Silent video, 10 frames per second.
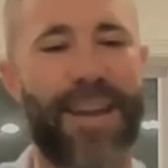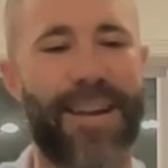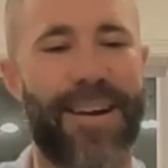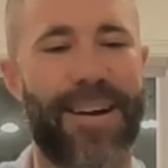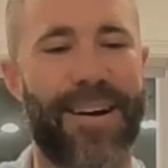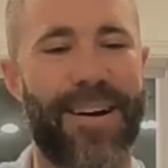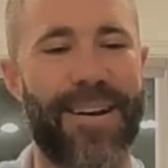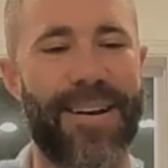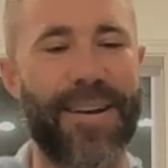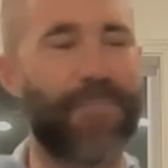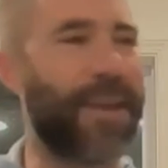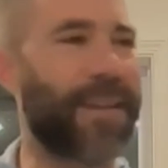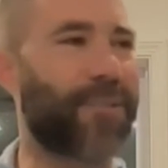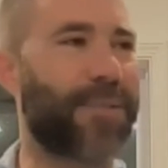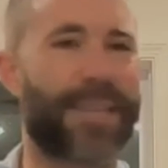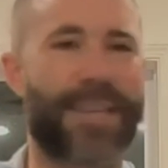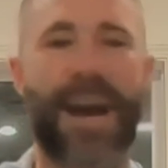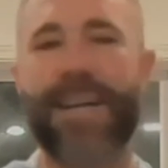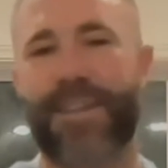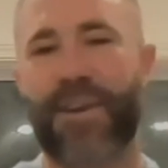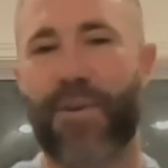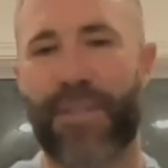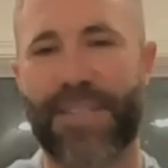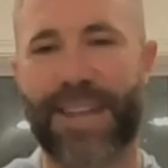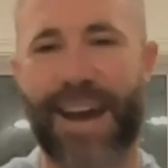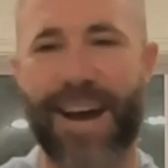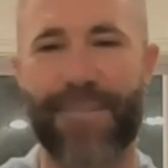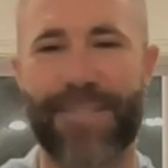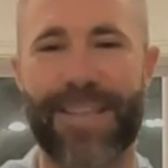that Penix was in Costco at the time.